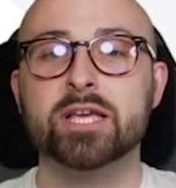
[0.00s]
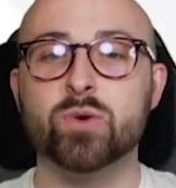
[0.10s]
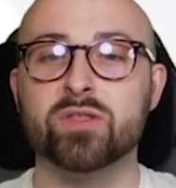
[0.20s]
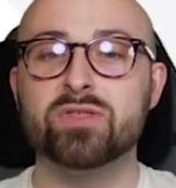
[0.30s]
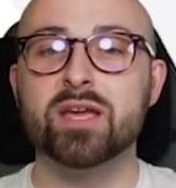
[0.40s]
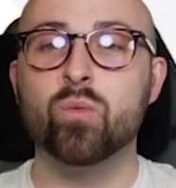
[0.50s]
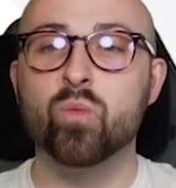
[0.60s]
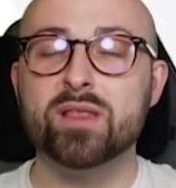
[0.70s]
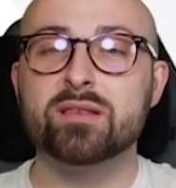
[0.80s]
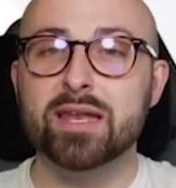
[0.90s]
So I think
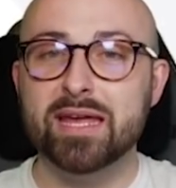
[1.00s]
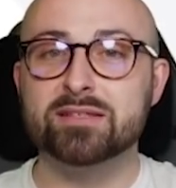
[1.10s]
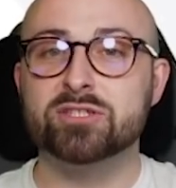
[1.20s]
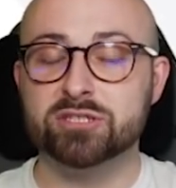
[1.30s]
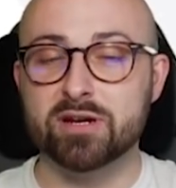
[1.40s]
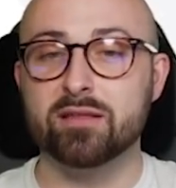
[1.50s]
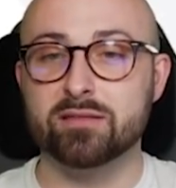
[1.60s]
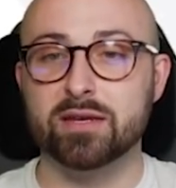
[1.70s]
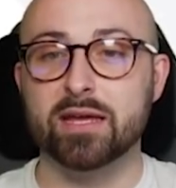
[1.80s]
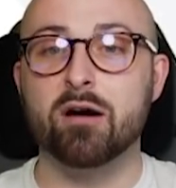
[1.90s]
with Leeds
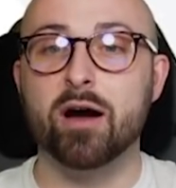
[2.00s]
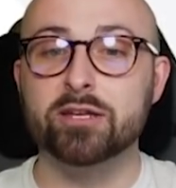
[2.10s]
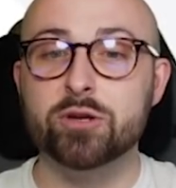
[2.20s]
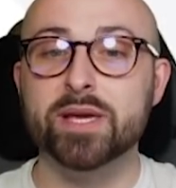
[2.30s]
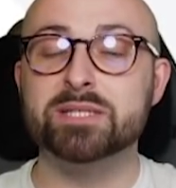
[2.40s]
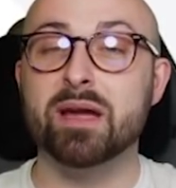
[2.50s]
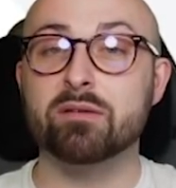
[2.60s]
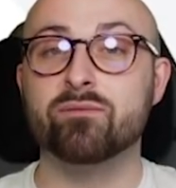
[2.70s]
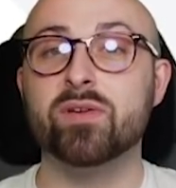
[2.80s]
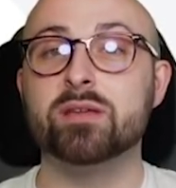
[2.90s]
strengthening, I do expect
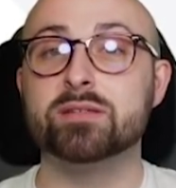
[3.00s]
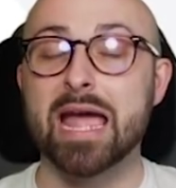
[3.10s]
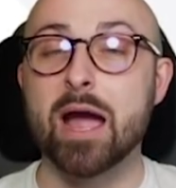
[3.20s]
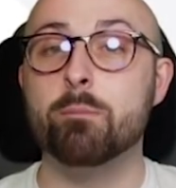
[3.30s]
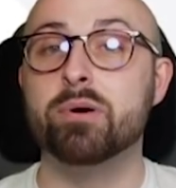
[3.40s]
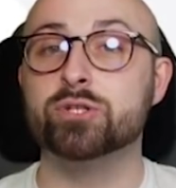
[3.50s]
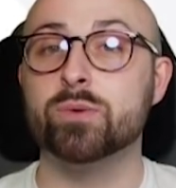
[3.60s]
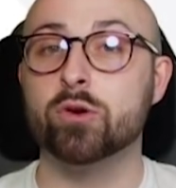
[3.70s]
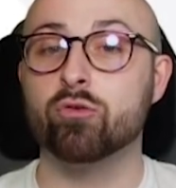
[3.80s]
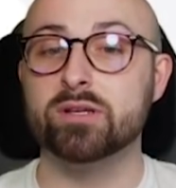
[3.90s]
Raphinha's output
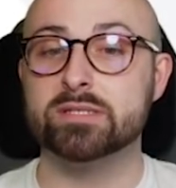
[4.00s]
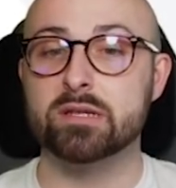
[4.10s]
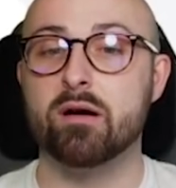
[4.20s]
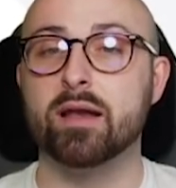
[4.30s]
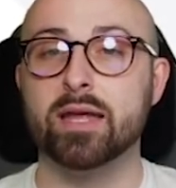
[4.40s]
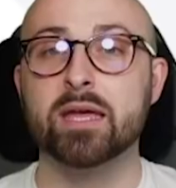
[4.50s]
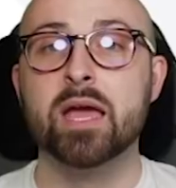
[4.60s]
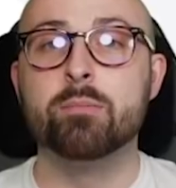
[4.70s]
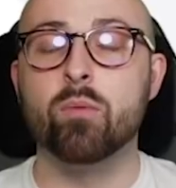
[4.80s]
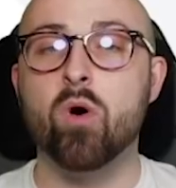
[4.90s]
to increase slightly.
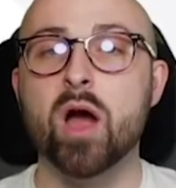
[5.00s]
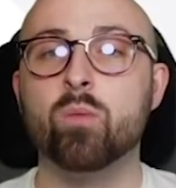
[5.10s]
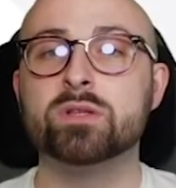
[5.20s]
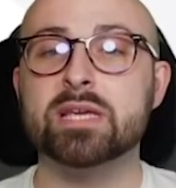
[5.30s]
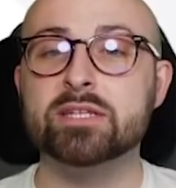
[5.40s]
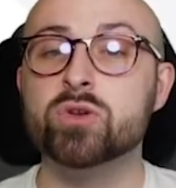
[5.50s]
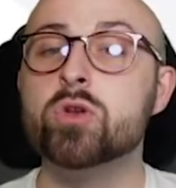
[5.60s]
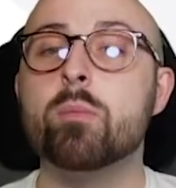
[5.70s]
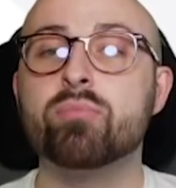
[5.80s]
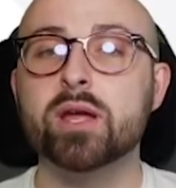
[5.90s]
But what I would say is you're
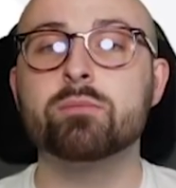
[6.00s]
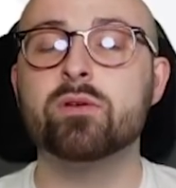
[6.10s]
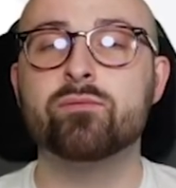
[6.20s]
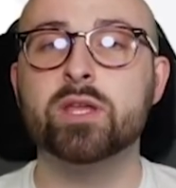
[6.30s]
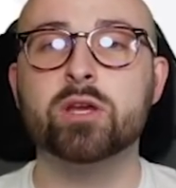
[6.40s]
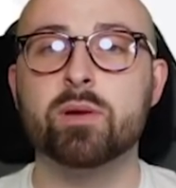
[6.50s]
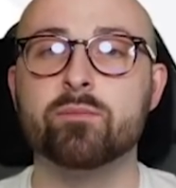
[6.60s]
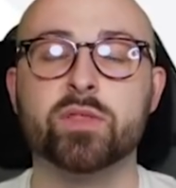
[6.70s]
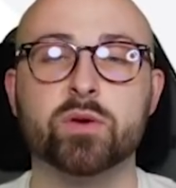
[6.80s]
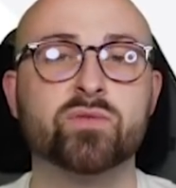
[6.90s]
not bringing Raphinha
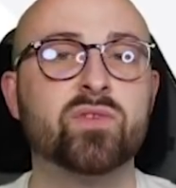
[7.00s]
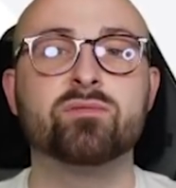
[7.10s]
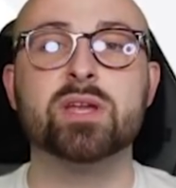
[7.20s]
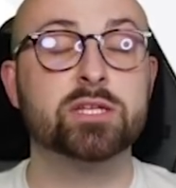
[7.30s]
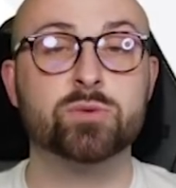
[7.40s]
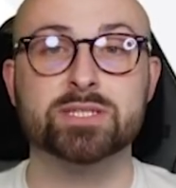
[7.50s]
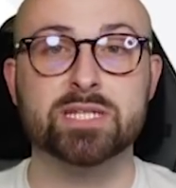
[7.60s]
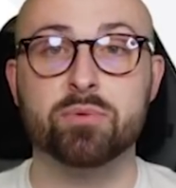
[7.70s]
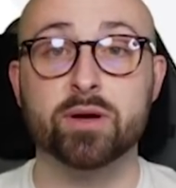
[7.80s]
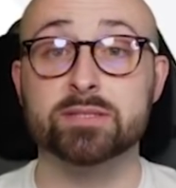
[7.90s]
in for those 15,
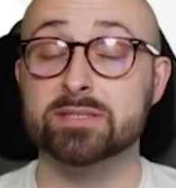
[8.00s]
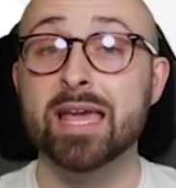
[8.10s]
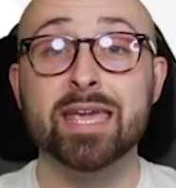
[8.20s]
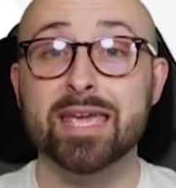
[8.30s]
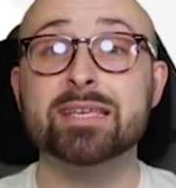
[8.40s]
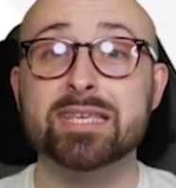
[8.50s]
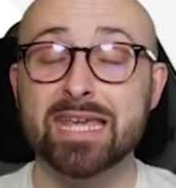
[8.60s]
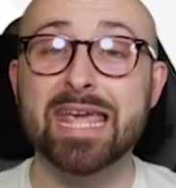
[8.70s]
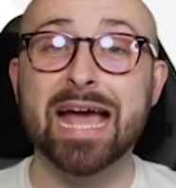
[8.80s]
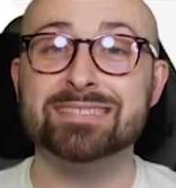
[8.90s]
20 pointers. Yes,
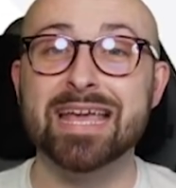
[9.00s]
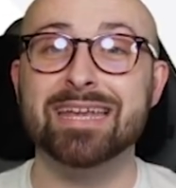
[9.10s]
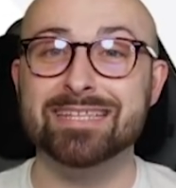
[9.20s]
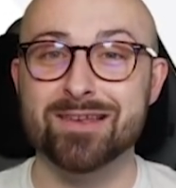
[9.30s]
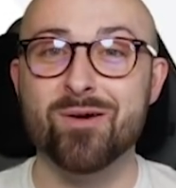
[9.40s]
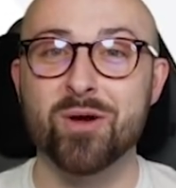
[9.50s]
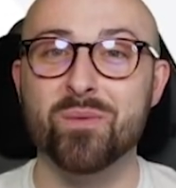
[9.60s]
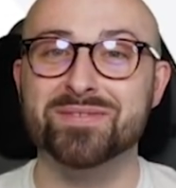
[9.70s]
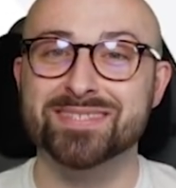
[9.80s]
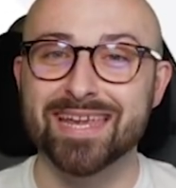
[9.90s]
he has that in his locker.
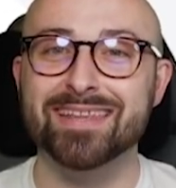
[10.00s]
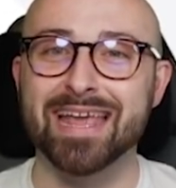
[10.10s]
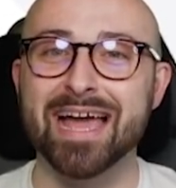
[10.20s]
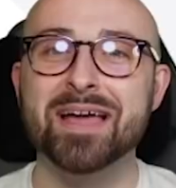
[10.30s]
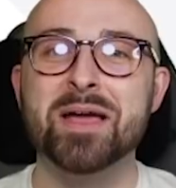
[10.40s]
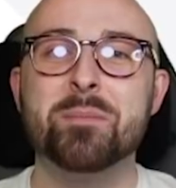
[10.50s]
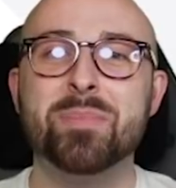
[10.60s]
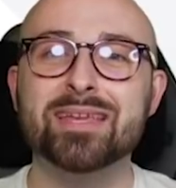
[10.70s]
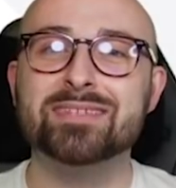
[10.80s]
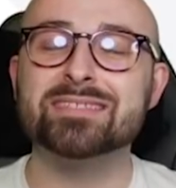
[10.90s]
We've seen that.
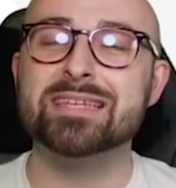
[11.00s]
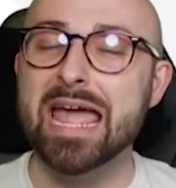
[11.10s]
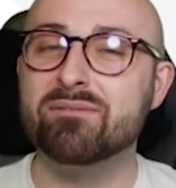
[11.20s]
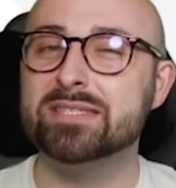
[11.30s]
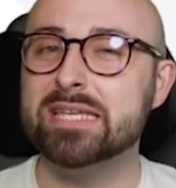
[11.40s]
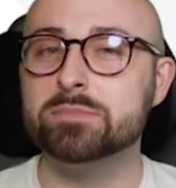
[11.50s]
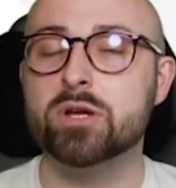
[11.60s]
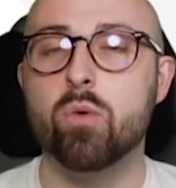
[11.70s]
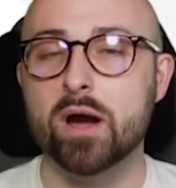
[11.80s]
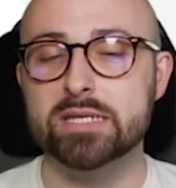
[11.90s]
But he doesn't ever seem
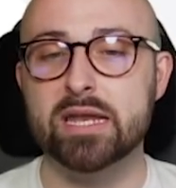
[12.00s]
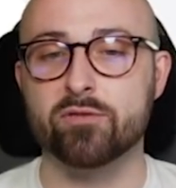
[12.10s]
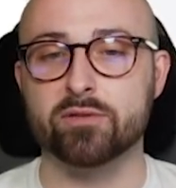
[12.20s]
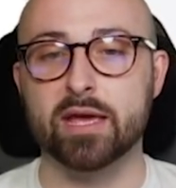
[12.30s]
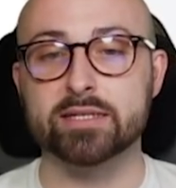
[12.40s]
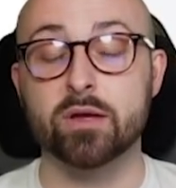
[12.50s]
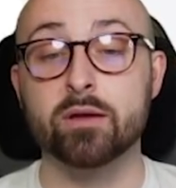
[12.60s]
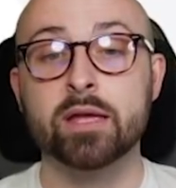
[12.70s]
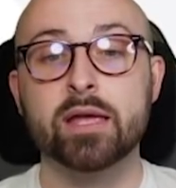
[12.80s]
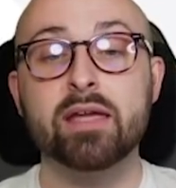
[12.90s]
to quite deliver on that. So
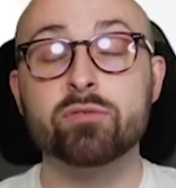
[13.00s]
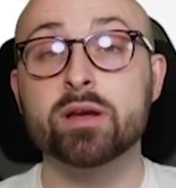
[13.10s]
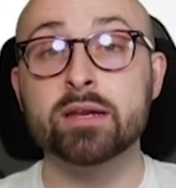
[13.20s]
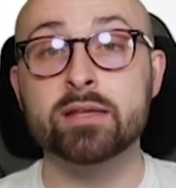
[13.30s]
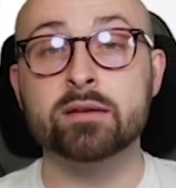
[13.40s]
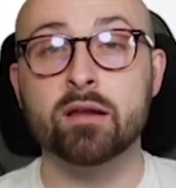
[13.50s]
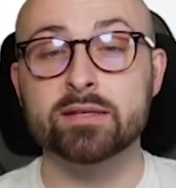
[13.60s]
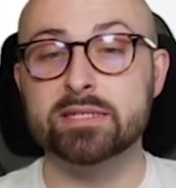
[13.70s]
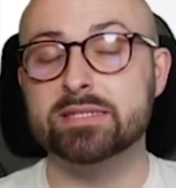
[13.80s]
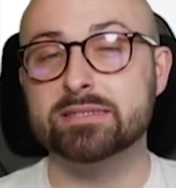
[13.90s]
if you're looking at the
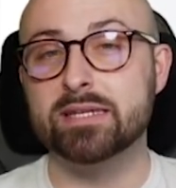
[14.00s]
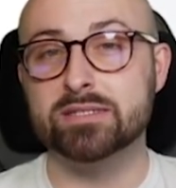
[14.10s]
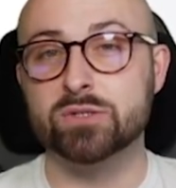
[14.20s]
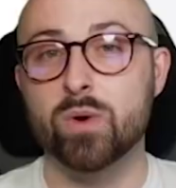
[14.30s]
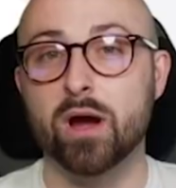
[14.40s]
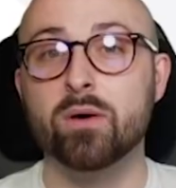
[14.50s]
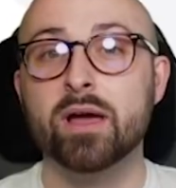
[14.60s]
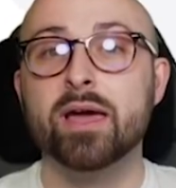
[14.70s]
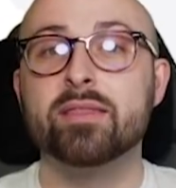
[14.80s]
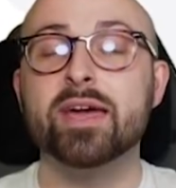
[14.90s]
underlying statistics as well,
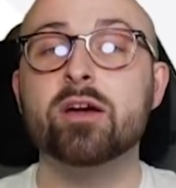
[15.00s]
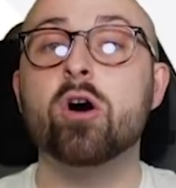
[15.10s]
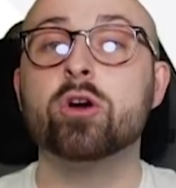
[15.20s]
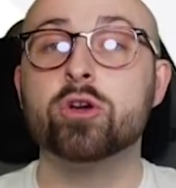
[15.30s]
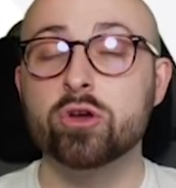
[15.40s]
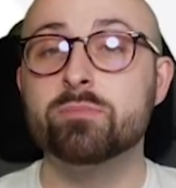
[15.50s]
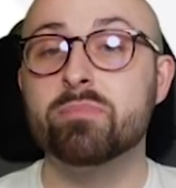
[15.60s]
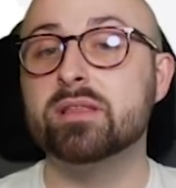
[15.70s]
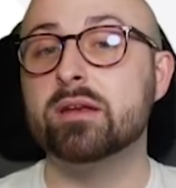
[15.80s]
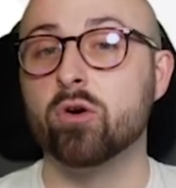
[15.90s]
they are good,
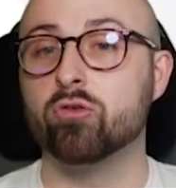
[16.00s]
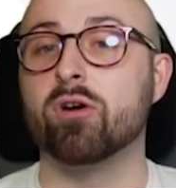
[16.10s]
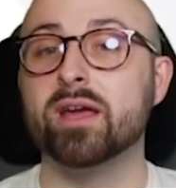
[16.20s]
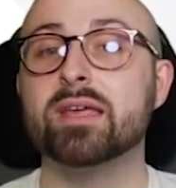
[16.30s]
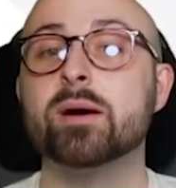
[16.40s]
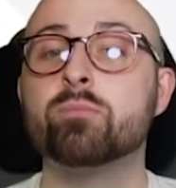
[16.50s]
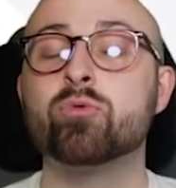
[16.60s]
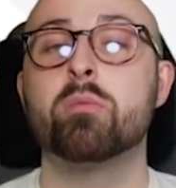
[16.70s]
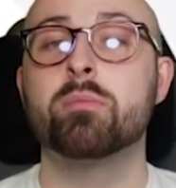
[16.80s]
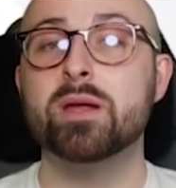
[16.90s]
but they're not great. They are
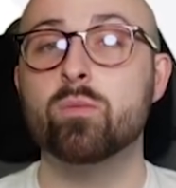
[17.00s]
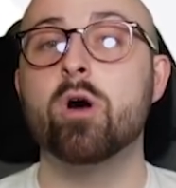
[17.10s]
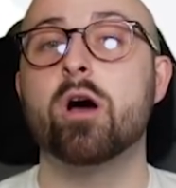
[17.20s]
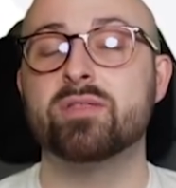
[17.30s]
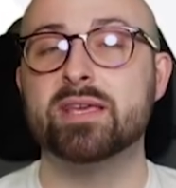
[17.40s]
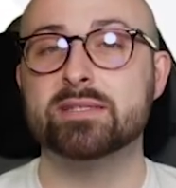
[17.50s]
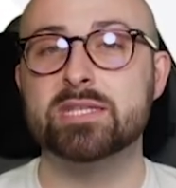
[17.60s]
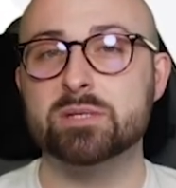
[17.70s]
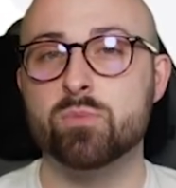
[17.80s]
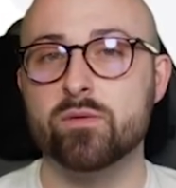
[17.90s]
probably worth his
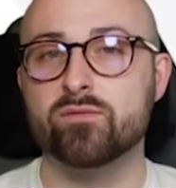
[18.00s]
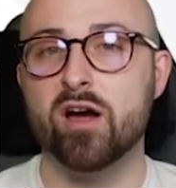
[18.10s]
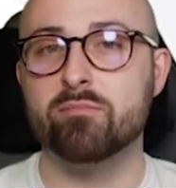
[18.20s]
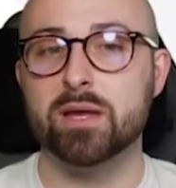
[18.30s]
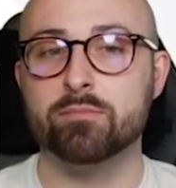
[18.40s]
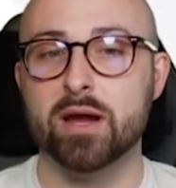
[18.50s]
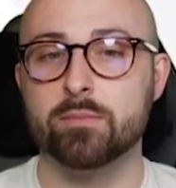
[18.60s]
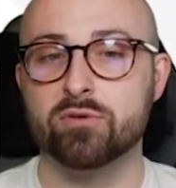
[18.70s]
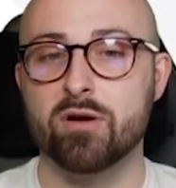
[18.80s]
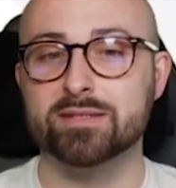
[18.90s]
£6.5 million
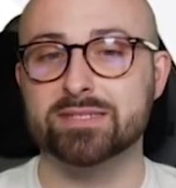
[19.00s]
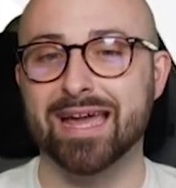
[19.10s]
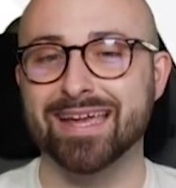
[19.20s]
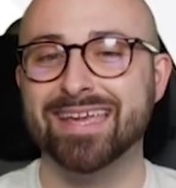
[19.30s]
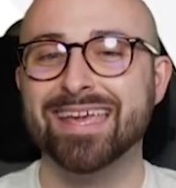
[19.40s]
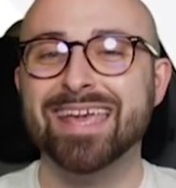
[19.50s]
price tag.